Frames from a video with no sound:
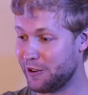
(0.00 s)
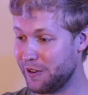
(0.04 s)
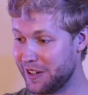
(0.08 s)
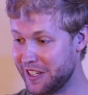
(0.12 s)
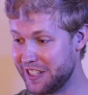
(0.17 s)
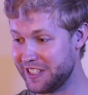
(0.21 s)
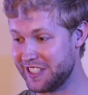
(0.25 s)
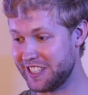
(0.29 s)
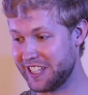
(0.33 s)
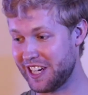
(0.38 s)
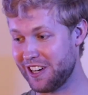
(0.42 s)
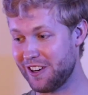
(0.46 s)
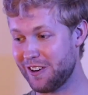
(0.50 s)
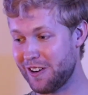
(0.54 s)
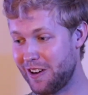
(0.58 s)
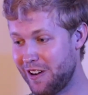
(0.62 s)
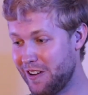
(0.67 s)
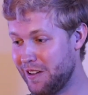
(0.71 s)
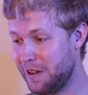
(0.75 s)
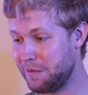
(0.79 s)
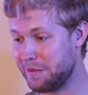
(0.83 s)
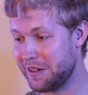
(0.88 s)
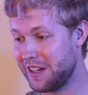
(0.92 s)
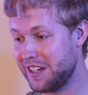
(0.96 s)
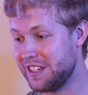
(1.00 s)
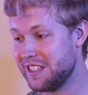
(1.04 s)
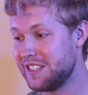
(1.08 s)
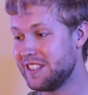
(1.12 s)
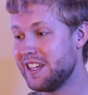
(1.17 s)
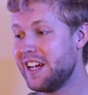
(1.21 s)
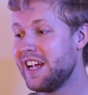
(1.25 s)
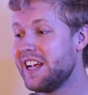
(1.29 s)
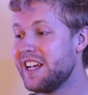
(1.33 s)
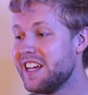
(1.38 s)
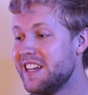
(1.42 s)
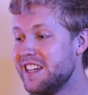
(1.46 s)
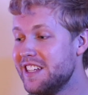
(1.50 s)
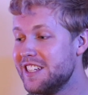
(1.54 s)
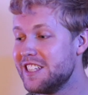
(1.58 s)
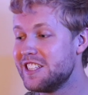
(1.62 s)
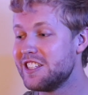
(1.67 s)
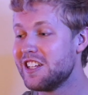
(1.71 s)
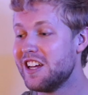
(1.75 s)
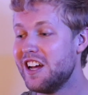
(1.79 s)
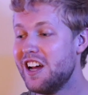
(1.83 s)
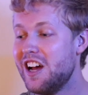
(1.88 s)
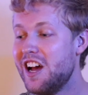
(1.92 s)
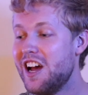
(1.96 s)
going to share. All I'm going to say
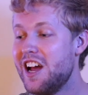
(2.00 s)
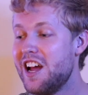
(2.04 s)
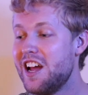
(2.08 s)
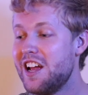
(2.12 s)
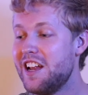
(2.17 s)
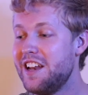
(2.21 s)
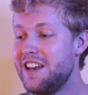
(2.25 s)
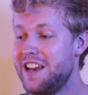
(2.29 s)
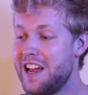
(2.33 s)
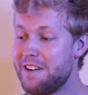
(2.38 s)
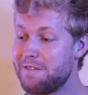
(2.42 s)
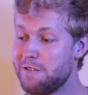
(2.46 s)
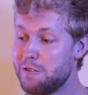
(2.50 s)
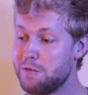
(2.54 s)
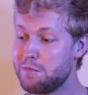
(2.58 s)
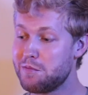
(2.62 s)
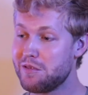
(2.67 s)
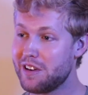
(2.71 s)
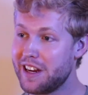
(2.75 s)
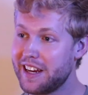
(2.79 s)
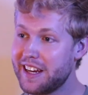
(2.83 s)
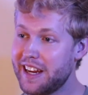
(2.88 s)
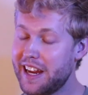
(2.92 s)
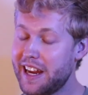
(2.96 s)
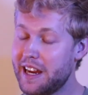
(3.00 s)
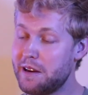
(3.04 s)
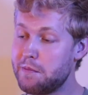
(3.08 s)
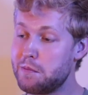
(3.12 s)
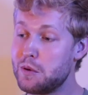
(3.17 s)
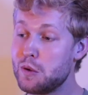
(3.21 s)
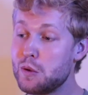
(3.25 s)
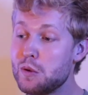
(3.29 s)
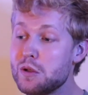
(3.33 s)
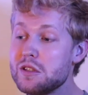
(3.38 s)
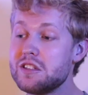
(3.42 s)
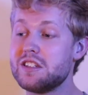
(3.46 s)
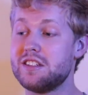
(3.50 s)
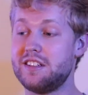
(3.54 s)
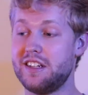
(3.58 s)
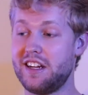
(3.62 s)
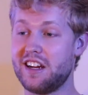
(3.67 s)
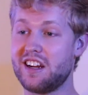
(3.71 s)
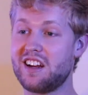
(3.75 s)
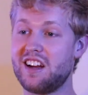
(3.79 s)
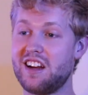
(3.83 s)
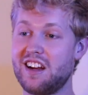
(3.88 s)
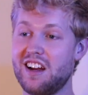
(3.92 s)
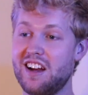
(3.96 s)
is never bring a pool
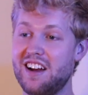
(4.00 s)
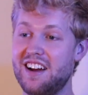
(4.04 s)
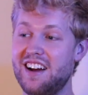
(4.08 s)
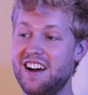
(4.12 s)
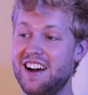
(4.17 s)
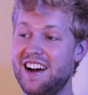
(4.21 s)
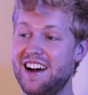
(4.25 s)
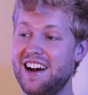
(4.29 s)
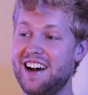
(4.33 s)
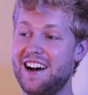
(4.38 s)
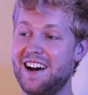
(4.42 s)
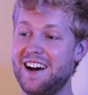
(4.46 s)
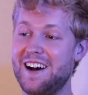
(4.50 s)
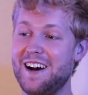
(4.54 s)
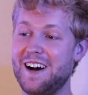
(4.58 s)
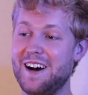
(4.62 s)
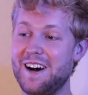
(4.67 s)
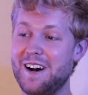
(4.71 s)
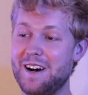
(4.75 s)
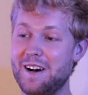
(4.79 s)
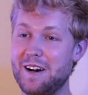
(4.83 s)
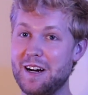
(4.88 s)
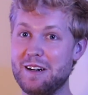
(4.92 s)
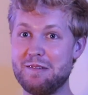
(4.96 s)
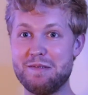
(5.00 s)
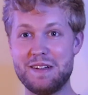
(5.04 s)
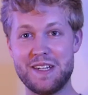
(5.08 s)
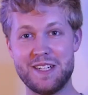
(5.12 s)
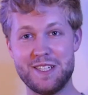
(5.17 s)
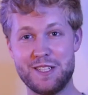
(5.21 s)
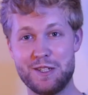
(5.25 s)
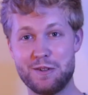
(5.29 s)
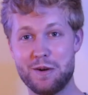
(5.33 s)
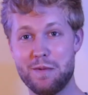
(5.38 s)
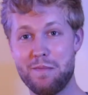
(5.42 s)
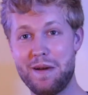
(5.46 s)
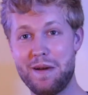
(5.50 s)
stick into a